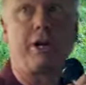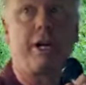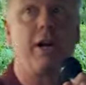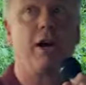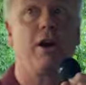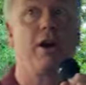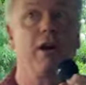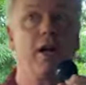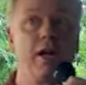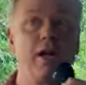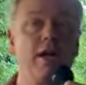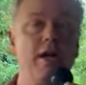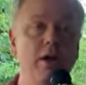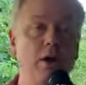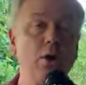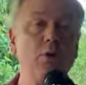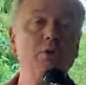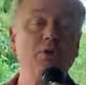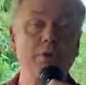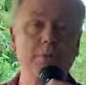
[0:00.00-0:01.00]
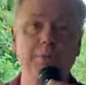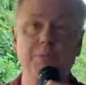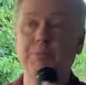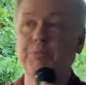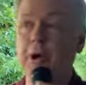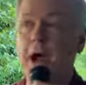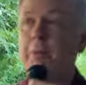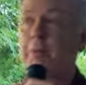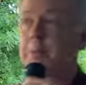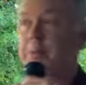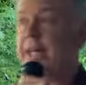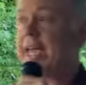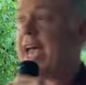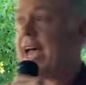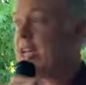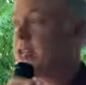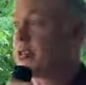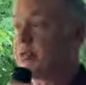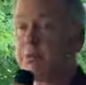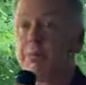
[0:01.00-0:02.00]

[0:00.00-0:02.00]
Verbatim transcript: here who probably has